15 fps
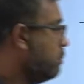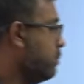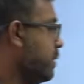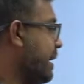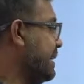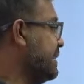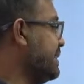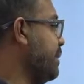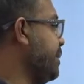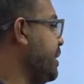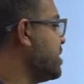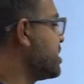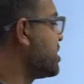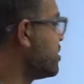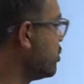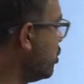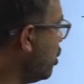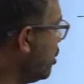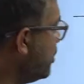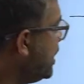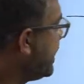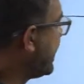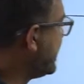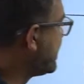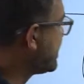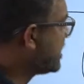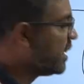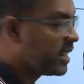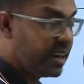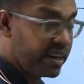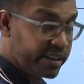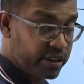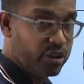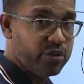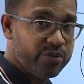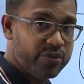examiners normally test in cutoff